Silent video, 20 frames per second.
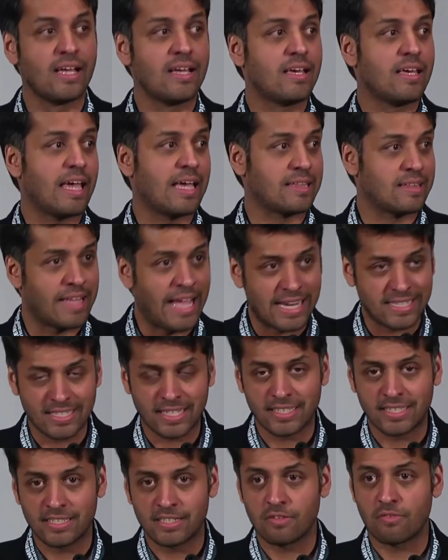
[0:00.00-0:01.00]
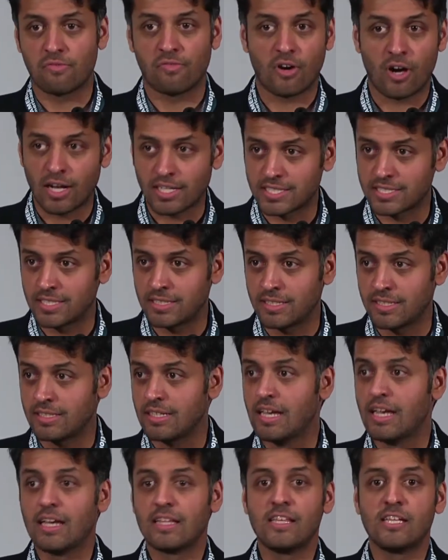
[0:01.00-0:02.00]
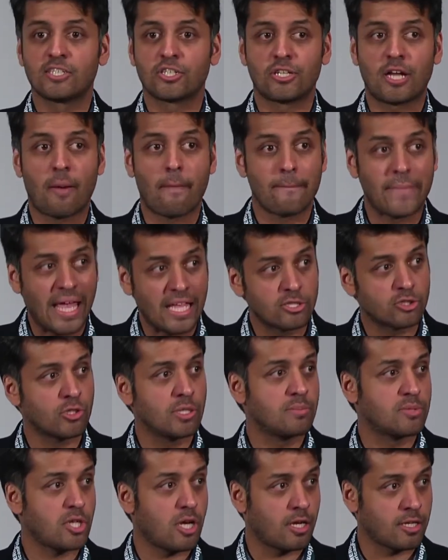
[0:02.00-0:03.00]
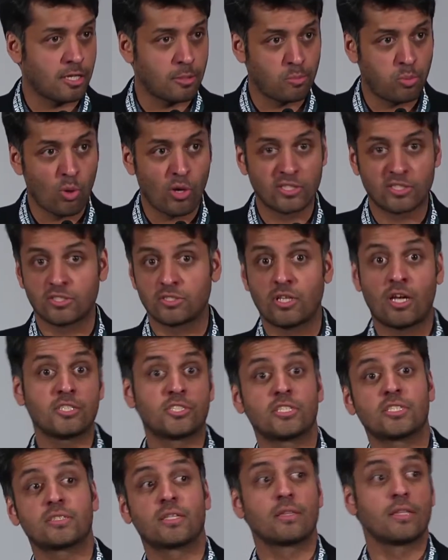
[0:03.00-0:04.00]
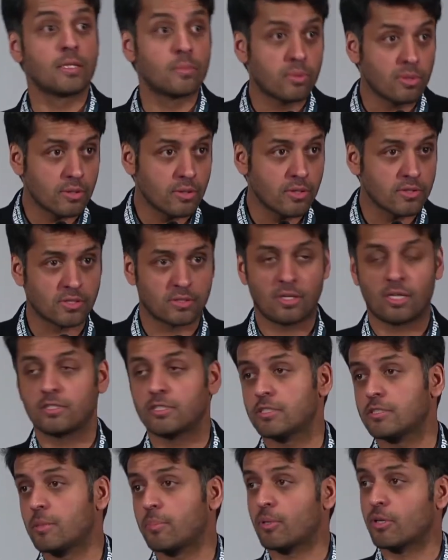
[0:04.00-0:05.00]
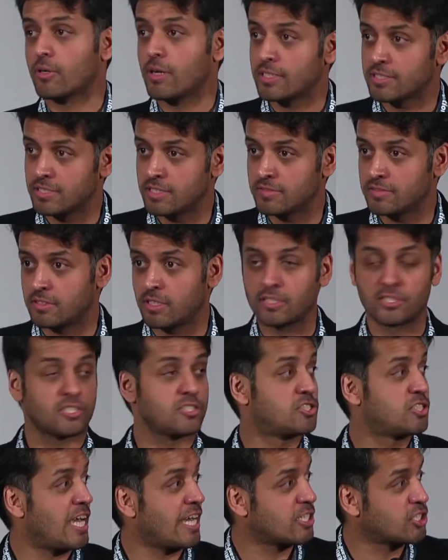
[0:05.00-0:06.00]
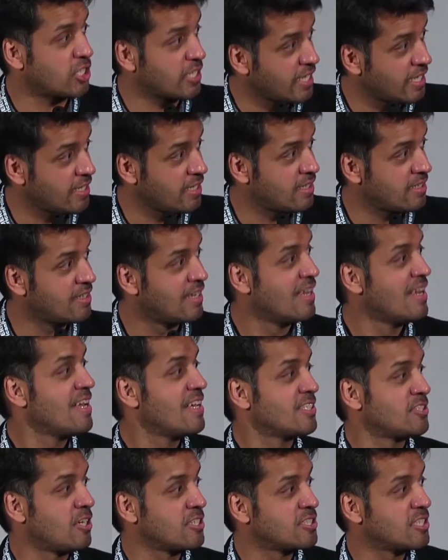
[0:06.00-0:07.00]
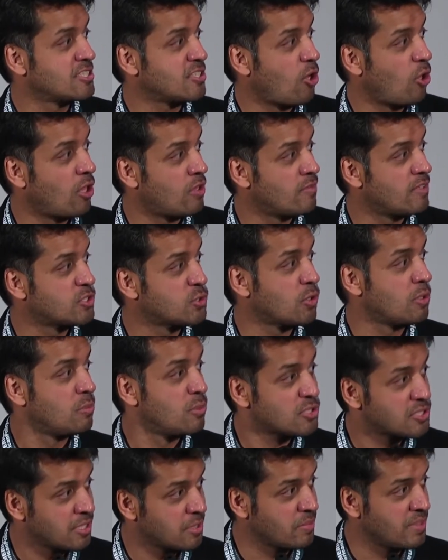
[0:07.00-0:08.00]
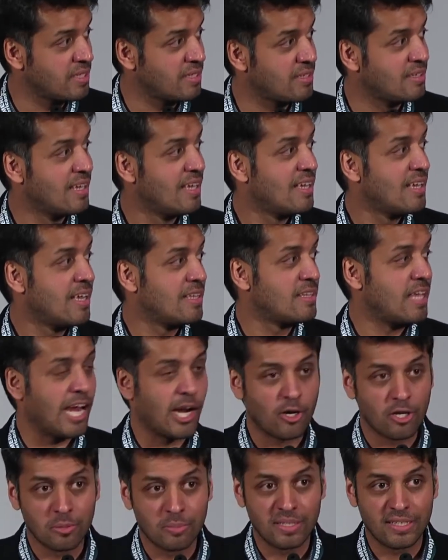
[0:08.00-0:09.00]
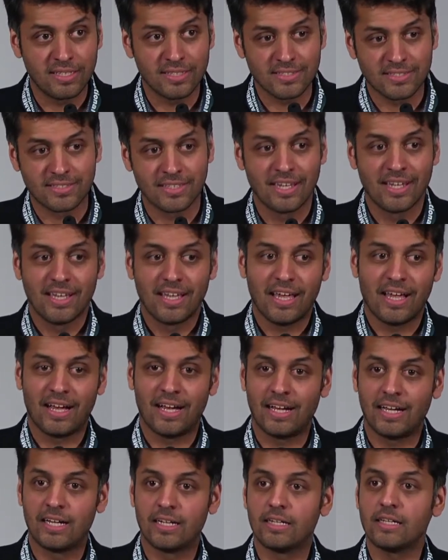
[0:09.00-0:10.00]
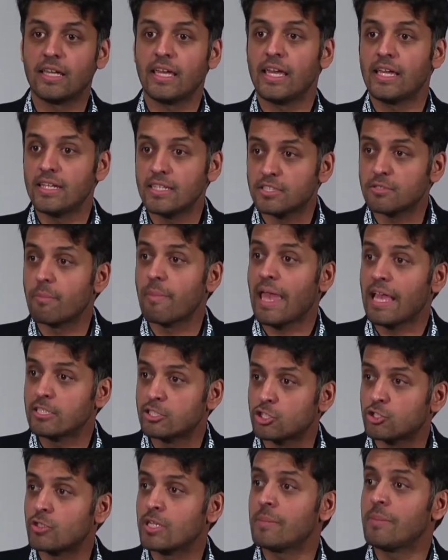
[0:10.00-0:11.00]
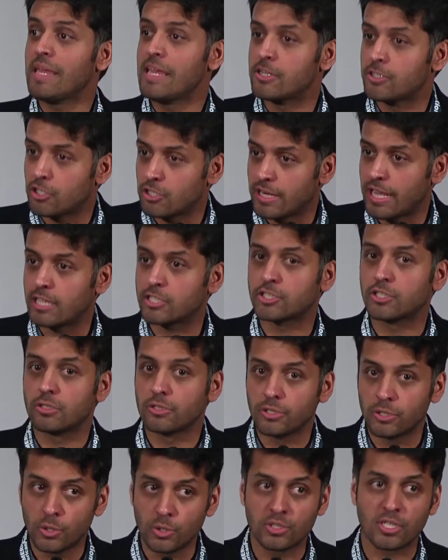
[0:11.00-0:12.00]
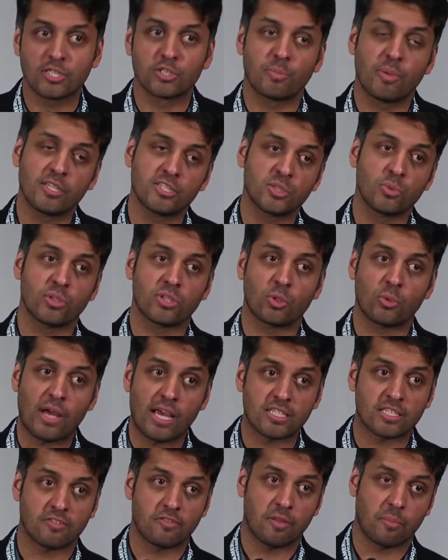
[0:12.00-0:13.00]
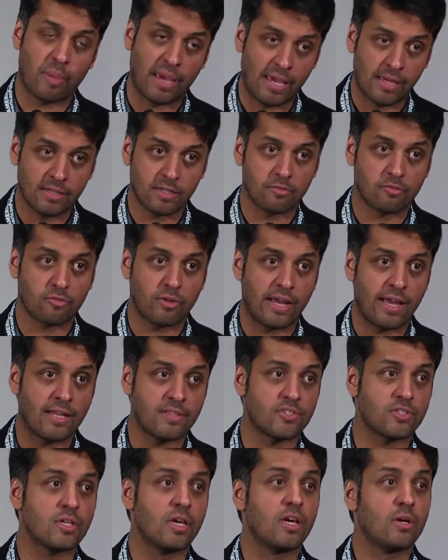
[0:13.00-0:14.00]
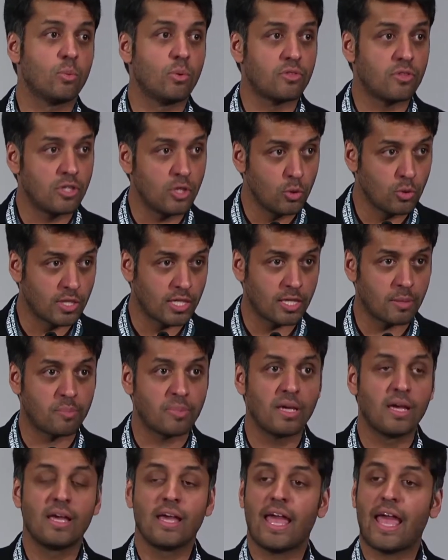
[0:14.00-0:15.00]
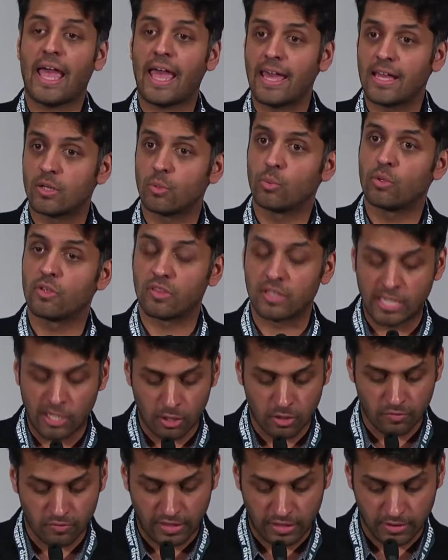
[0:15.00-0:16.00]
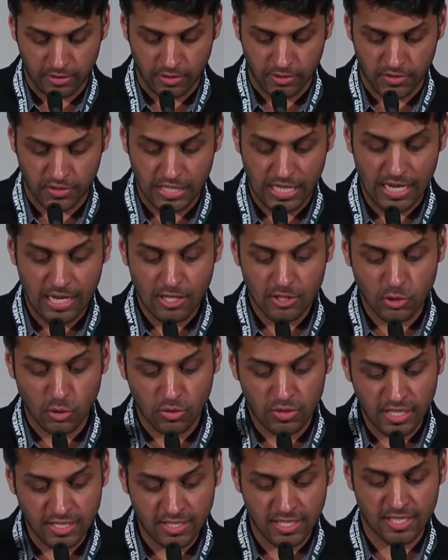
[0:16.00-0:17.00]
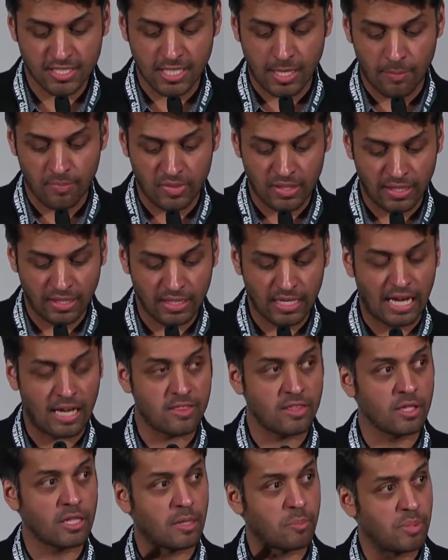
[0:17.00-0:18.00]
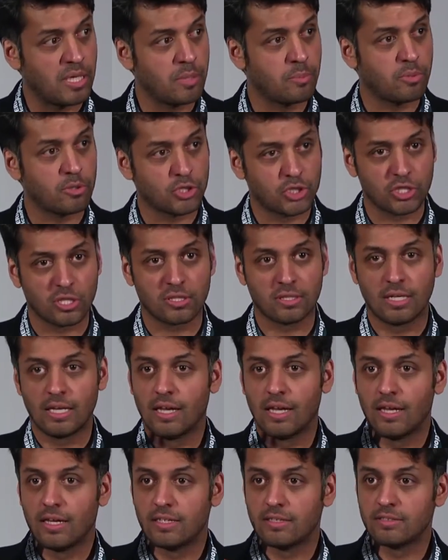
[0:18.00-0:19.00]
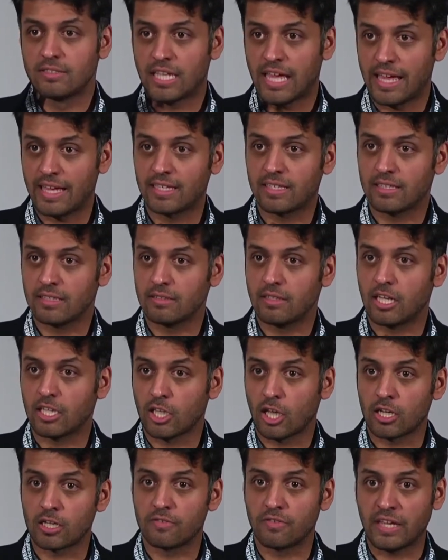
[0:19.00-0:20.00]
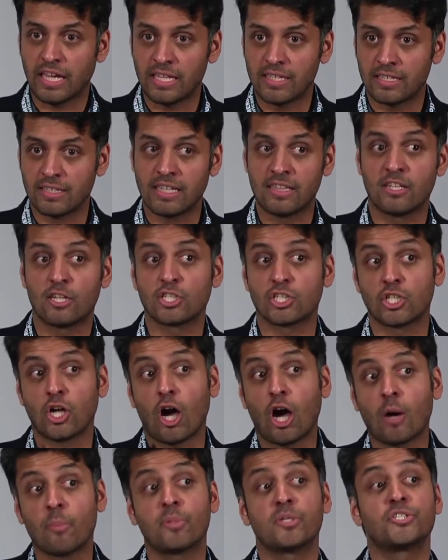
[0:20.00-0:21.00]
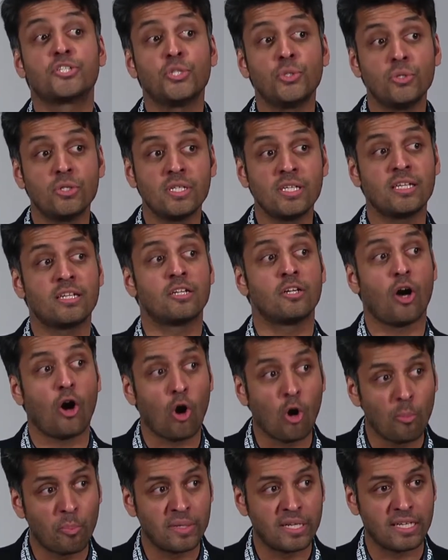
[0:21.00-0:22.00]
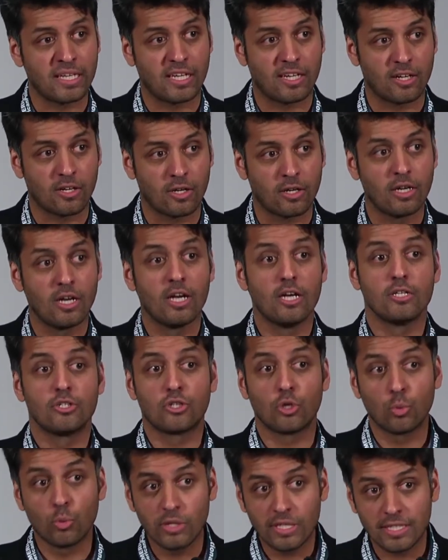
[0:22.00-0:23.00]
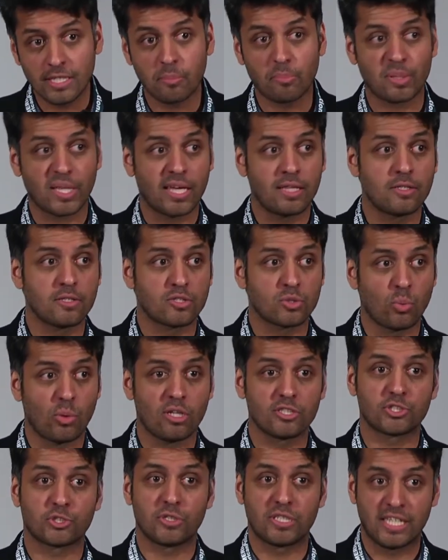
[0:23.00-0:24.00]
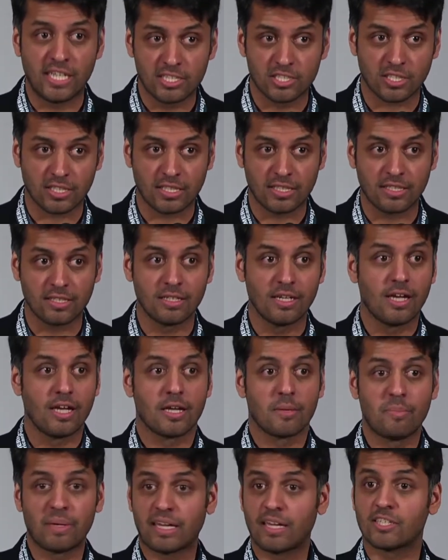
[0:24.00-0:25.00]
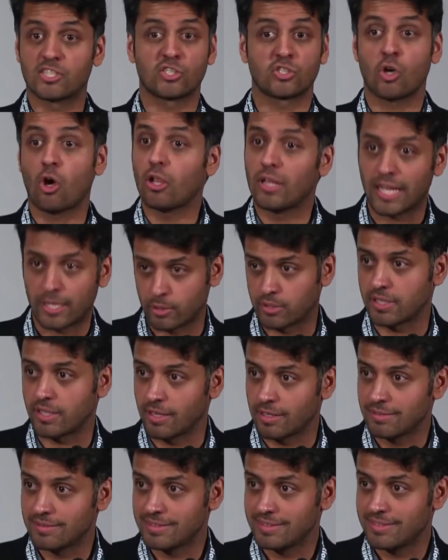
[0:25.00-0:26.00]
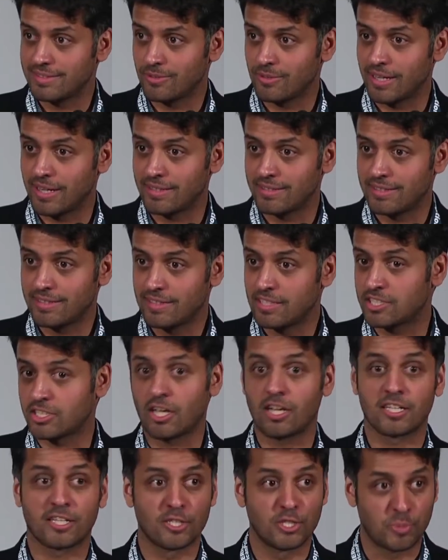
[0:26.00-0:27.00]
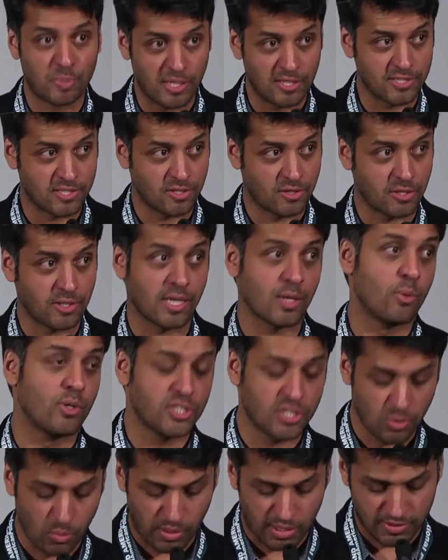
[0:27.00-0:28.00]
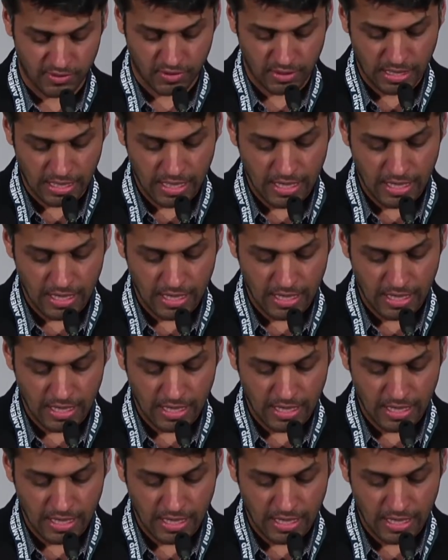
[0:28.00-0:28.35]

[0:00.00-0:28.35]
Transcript: Atlantic did it, Vox did it. These are now mainstream talking points. It's not just the liberals, not just the progressives, not just Jack Shaheen. It's not just all of us who are Muslimi and the Arabis. It is mainstream international news, especially with the rise of Le Pen in France, with UKIP, and with Geert Wilders. So this is something I think that people should take a lot of heed in, and there's an opportunity and an opening here to really play this well strategically, because it's all out there, right? It's not a conspiracy theory. I wish it was.